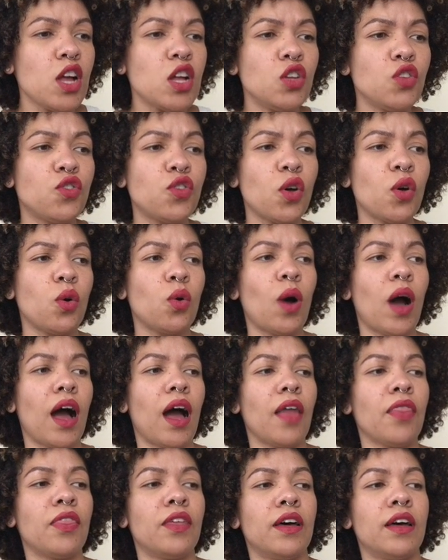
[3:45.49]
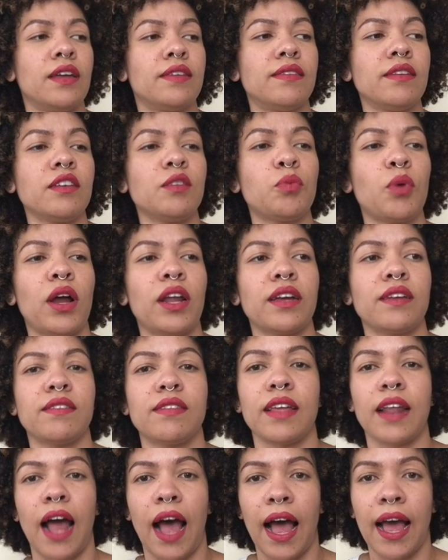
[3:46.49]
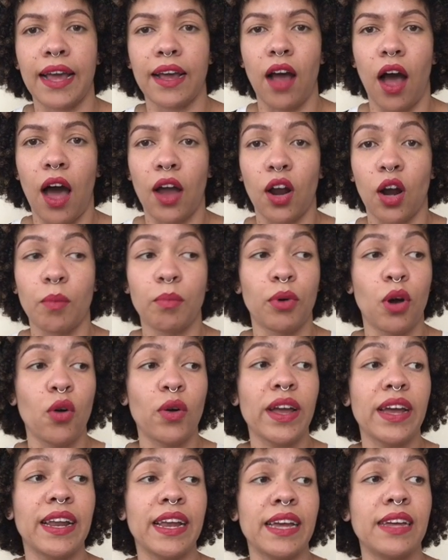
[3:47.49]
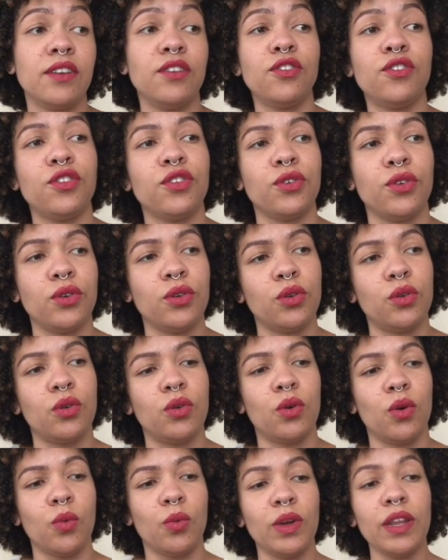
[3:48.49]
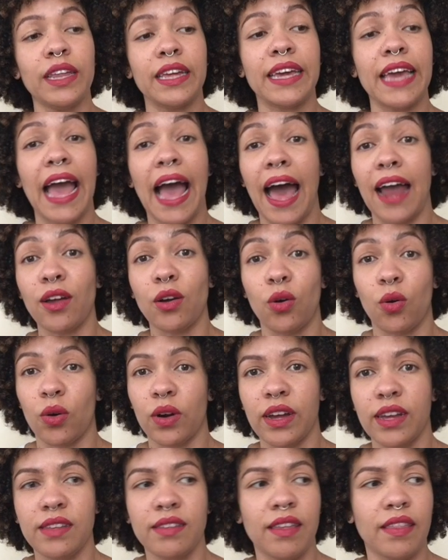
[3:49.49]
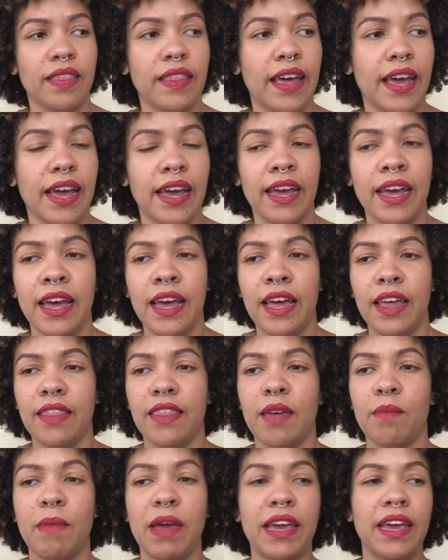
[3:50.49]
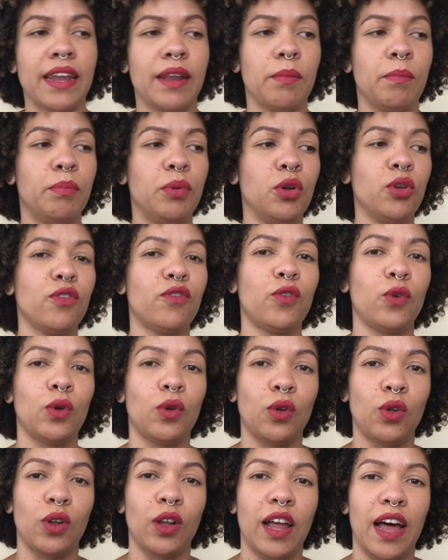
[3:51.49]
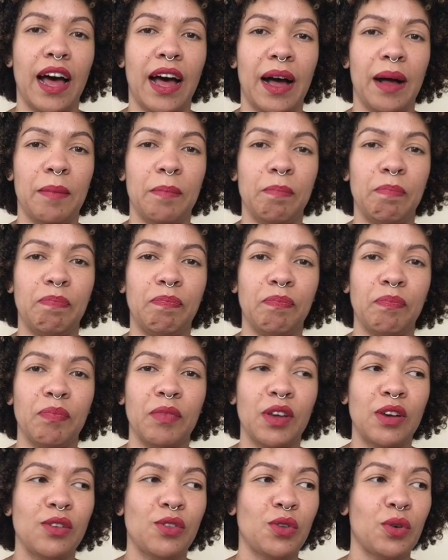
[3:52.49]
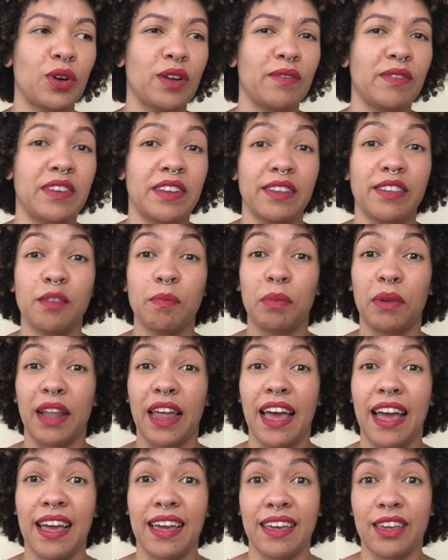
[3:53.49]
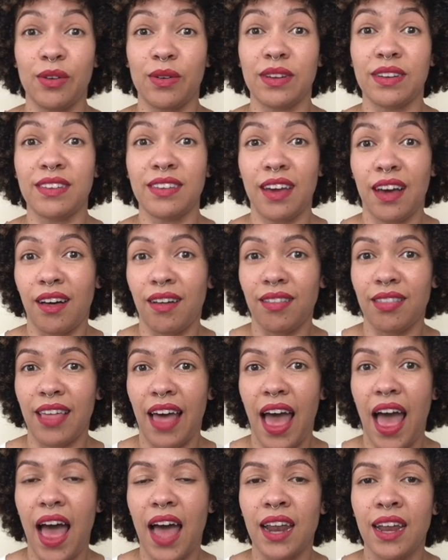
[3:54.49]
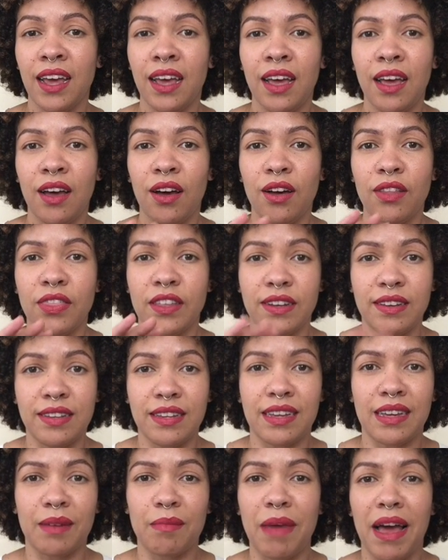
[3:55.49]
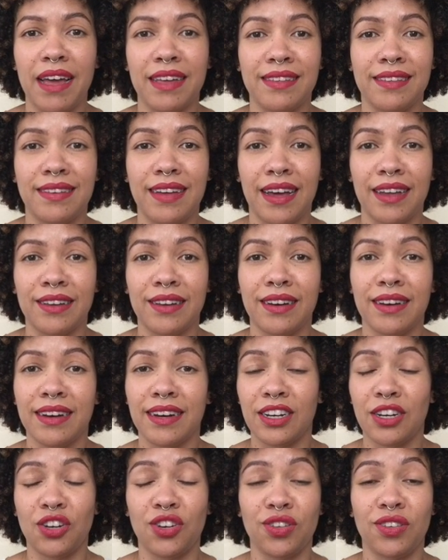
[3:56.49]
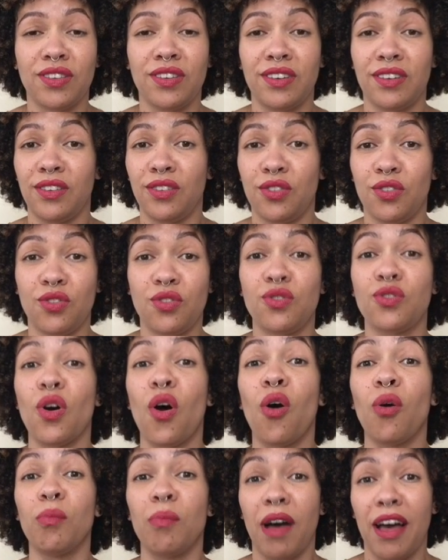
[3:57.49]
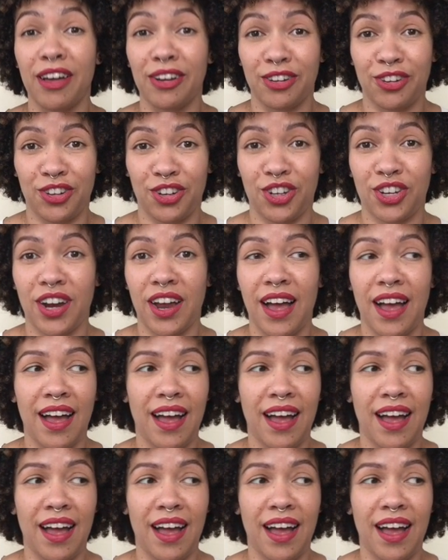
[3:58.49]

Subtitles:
So the 6 products that I got are broken into really categories, and they make it a beautiful sort of display. You can tell that the team has done just so much